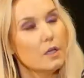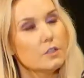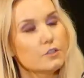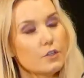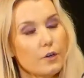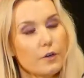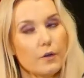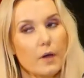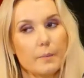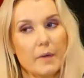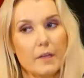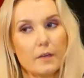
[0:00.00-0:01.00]
So
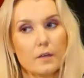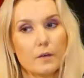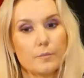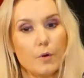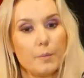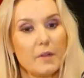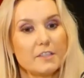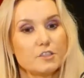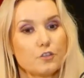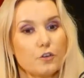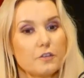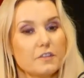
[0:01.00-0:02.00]

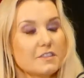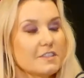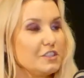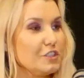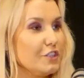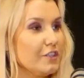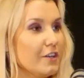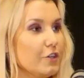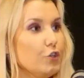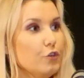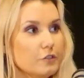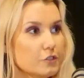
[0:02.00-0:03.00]
population growth is such a
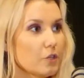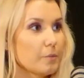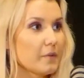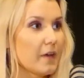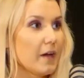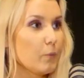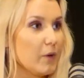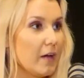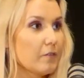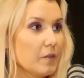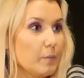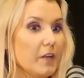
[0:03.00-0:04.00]
huge topic that we
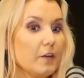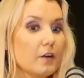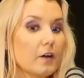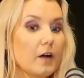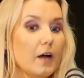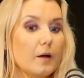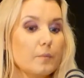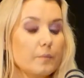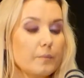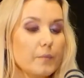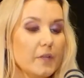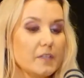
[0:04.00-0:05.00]
have in the media
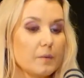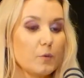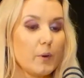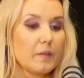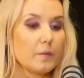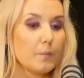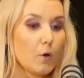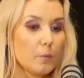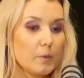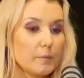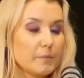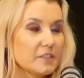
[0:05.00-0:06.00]
in WA at the
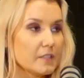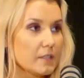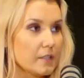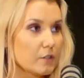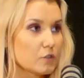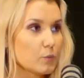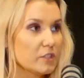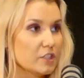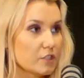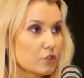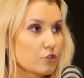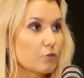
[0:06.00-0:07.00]
moment, particularly because we're
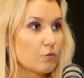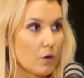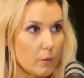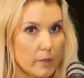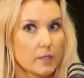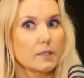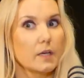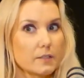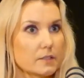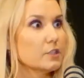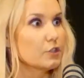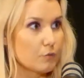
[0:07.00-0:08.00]
just growing at
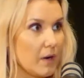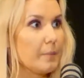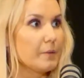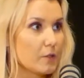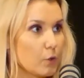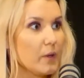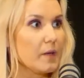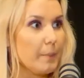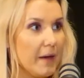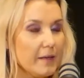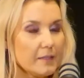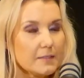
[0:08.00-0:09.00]
such a rapid, quick
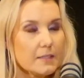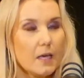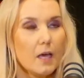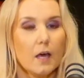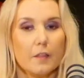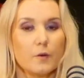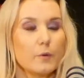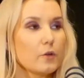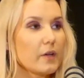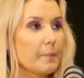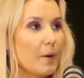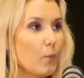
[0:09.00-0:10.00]
pace. I think we're
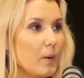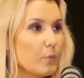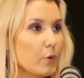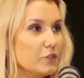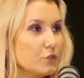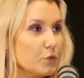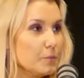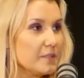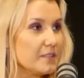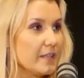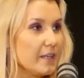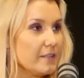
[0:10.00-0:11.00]
looking at about
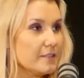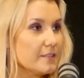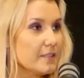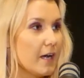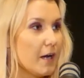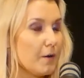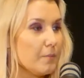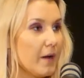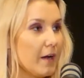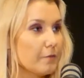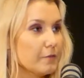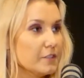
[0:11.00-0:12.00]
1.2%
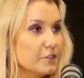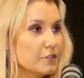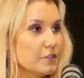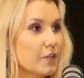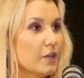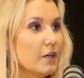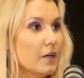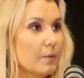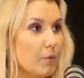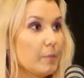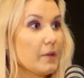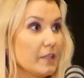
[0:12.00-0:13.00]
average
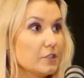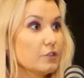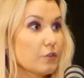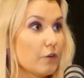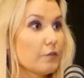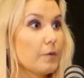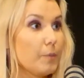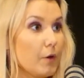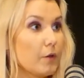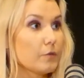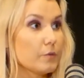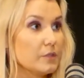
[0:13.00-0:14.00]
population growth for
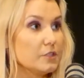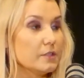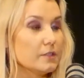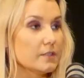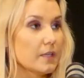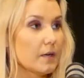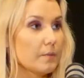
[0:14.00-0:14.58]
Perth, which is